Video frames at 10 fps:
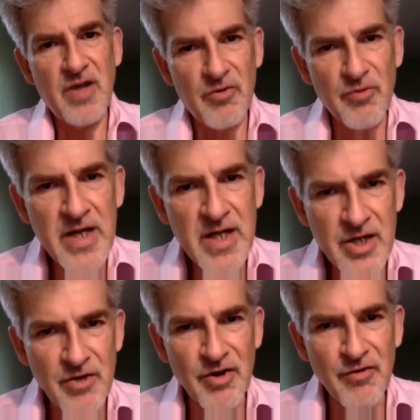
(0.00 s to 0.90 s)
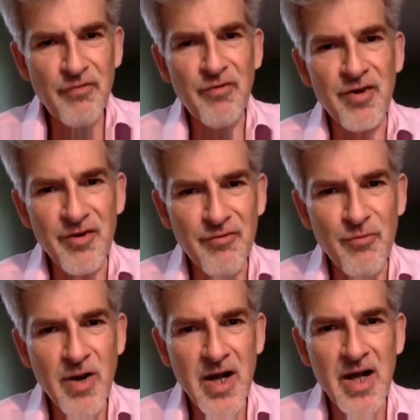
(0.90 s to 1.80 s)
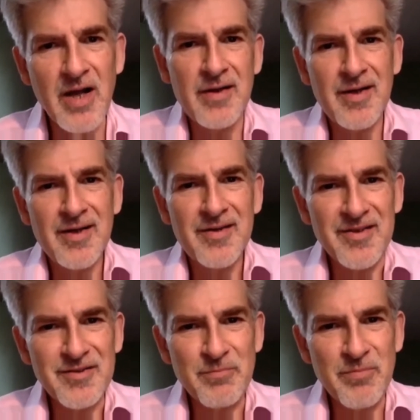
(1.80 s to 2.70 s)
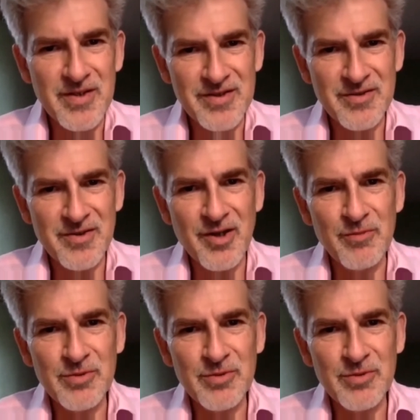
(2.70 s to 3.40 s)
arena of where this sort of global